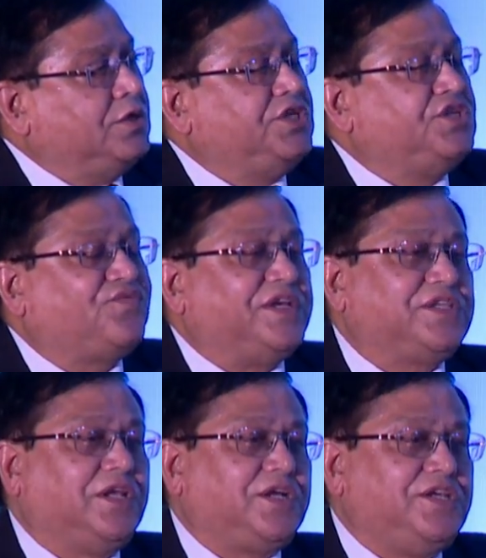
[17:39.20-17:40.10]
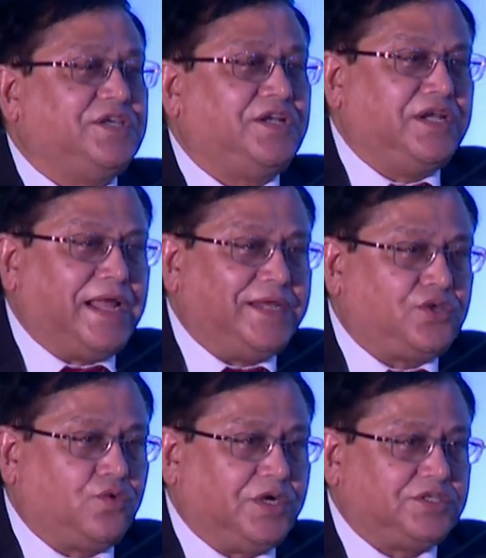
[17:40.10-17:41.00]
these facilities are denied
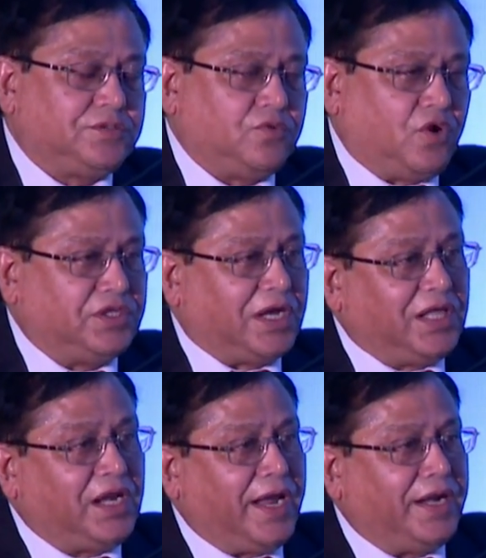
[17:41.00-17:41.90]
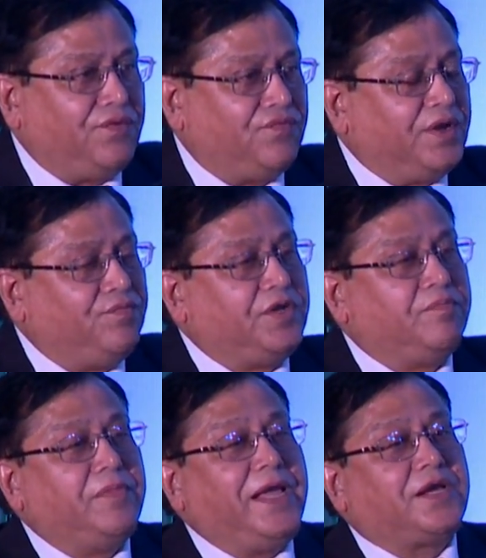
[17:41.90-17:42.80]
to us. On the other hand, when we
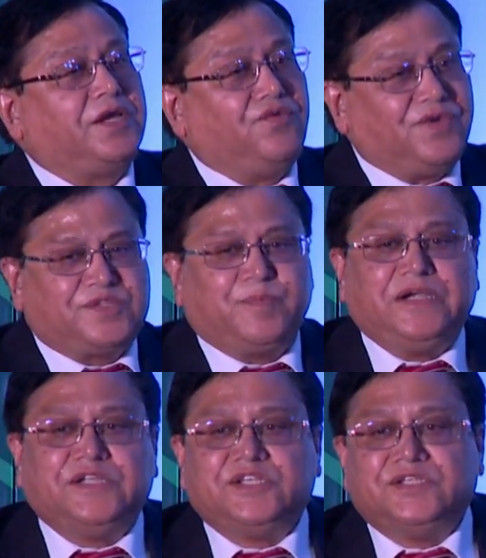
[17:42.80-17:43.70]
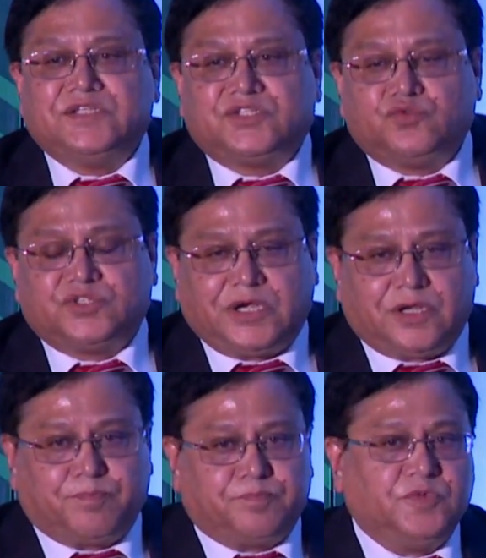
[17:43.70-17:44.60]
make investment decisions to set
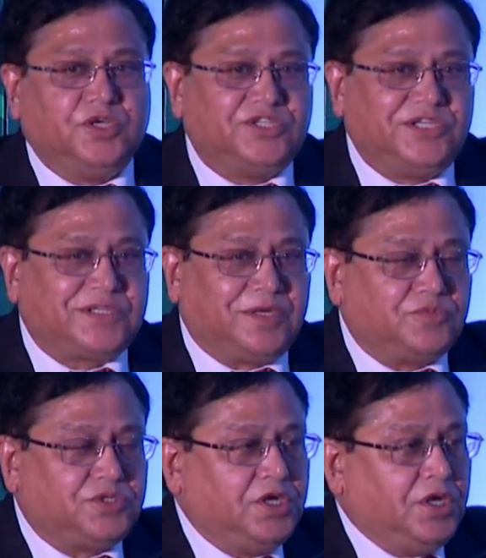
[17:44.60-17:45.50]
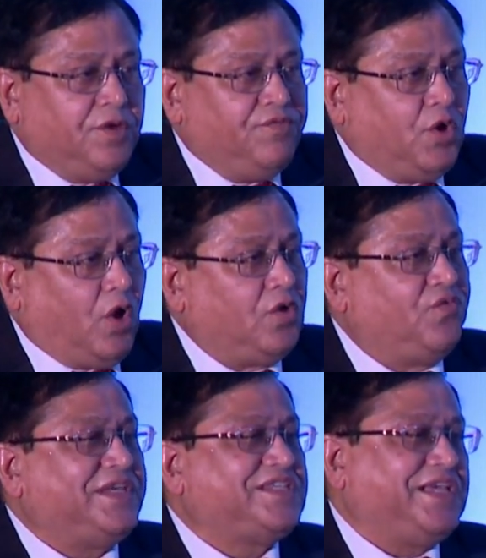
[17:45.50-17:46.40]
up systems, we
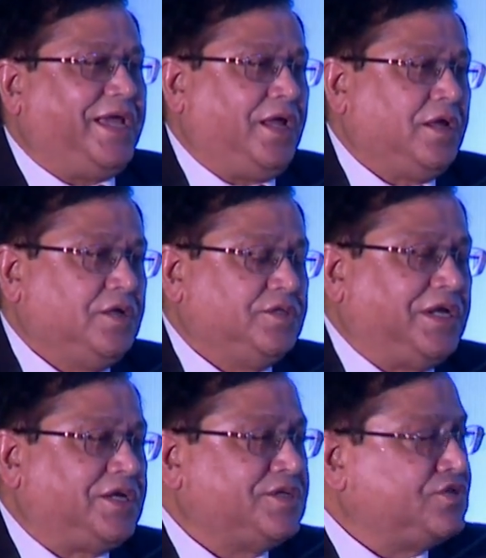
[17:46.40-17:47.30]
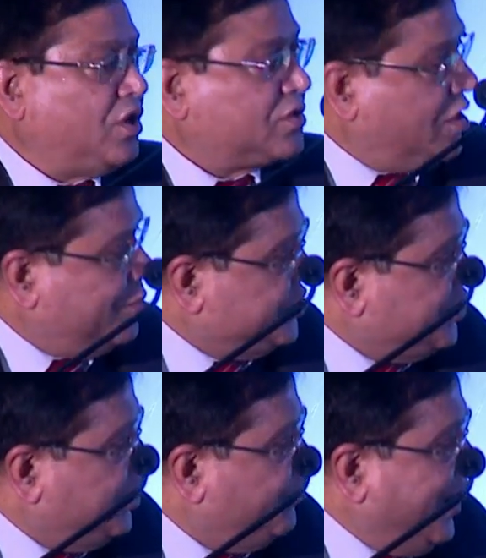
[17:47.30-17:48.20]
always say that it is not
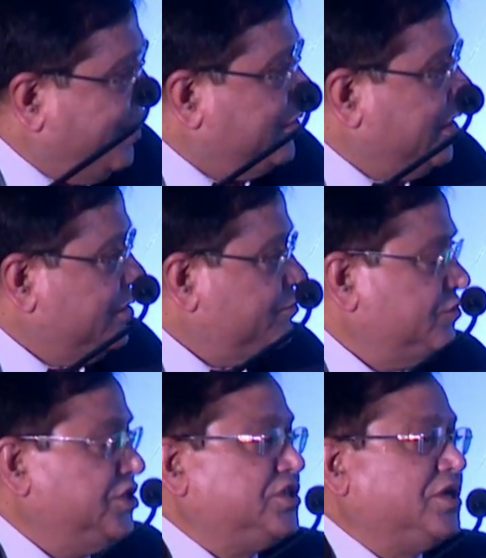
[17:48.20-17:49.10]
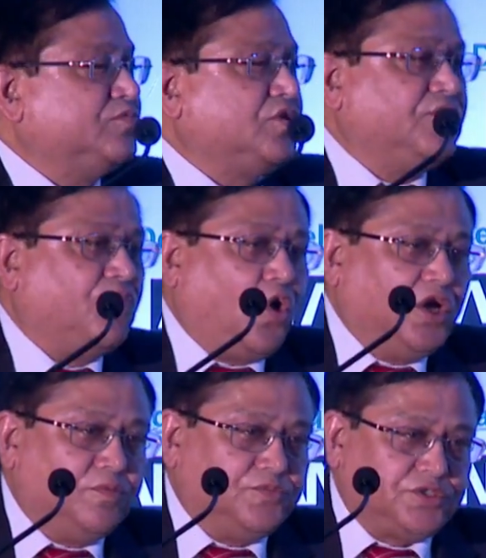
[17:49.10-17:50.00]
commercially viable in terms of the
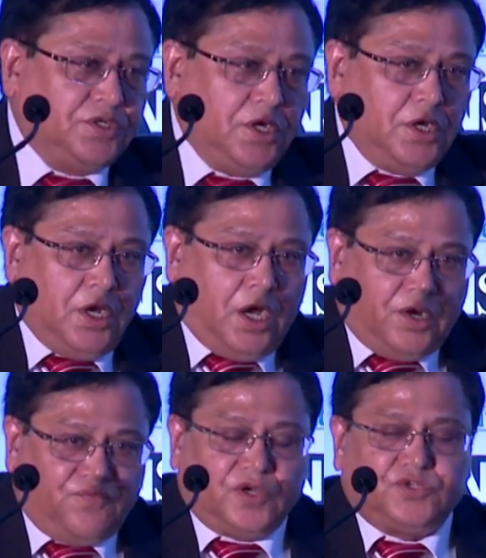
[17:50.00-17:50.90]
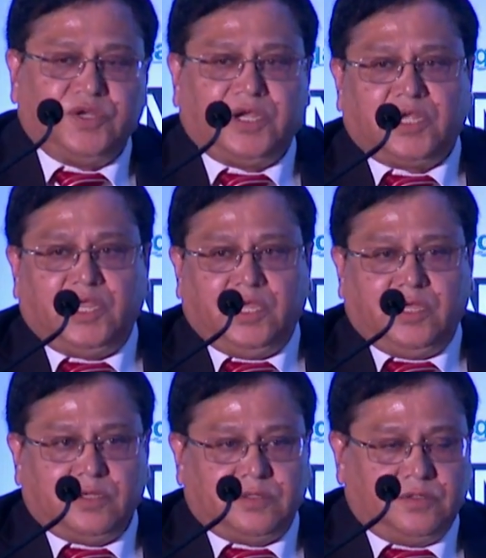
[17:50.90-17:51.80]
volumes.
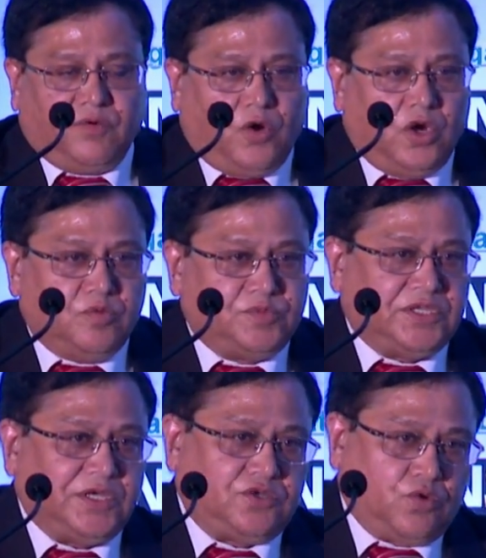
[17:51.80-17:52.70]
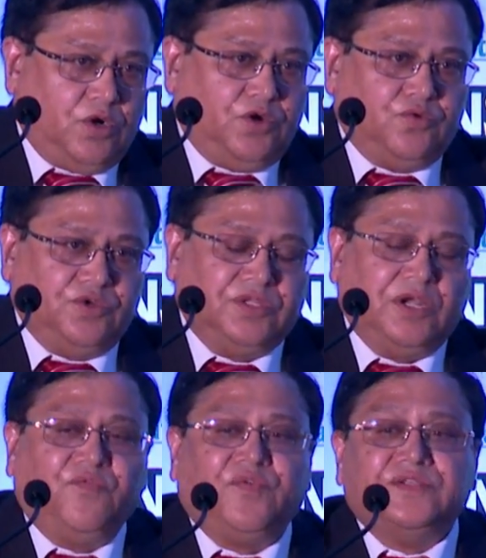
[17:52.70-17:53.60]
Unfortunately, the volumes, as I told you, in the
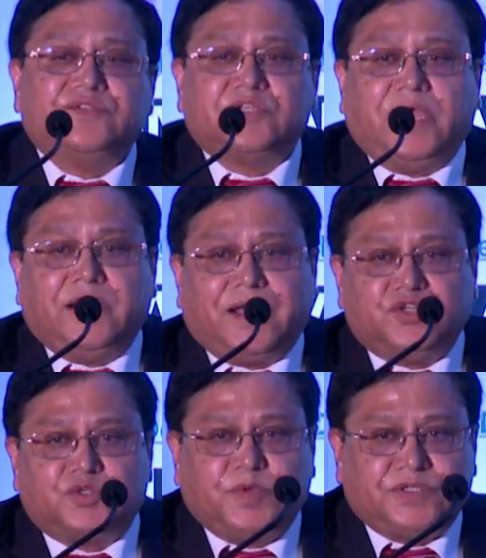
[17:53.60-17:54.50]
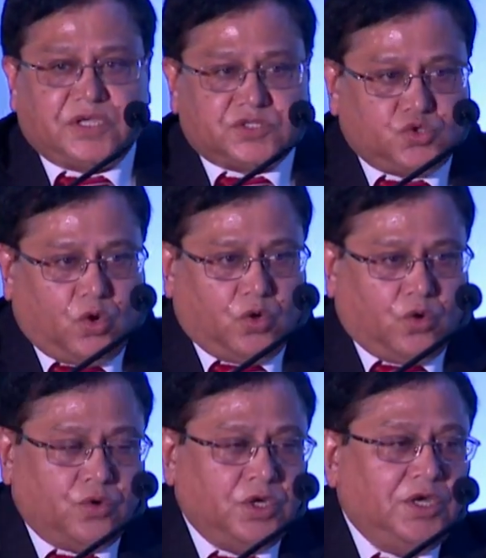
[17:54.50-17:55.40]
defense and aerospace are so
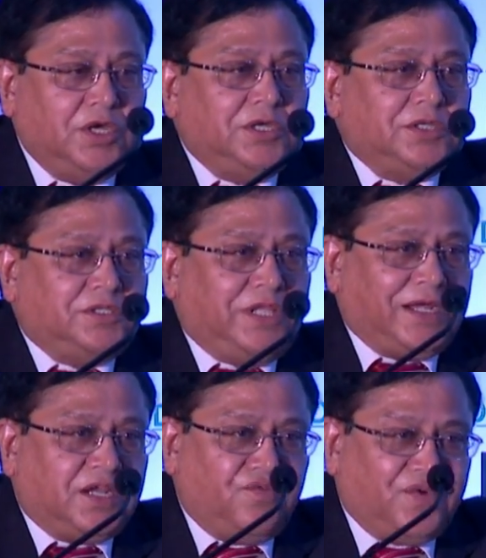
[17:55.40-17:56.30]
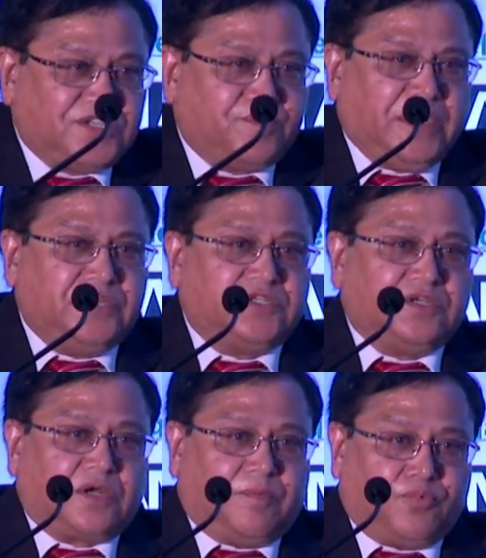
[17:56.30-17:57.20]
low that investments
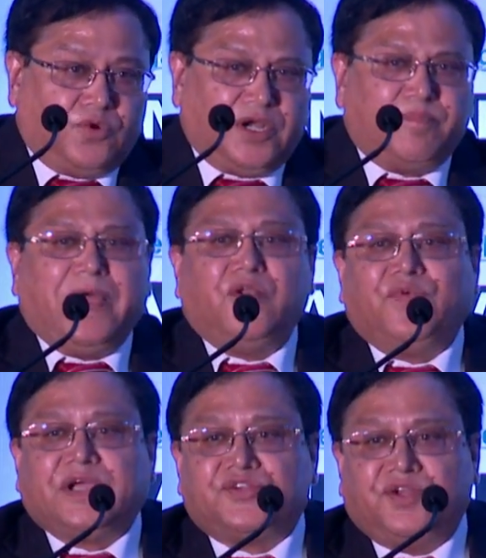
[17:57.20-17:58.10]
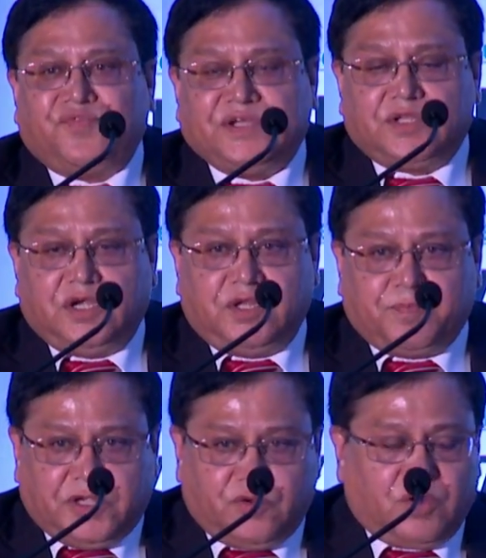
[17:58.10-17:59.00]
in component manufacturing facility,
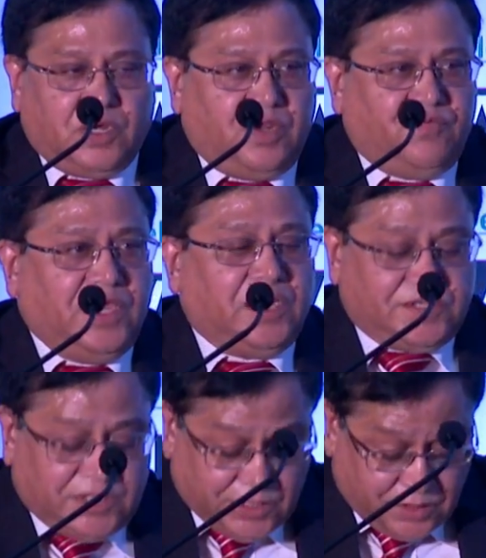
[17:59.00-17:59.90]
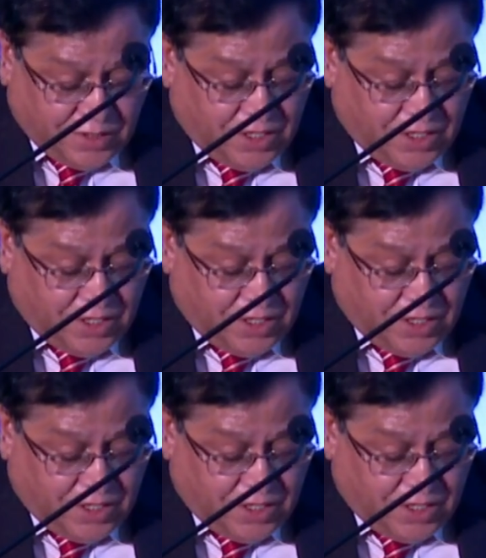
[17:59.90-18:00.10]
particularly VLSI,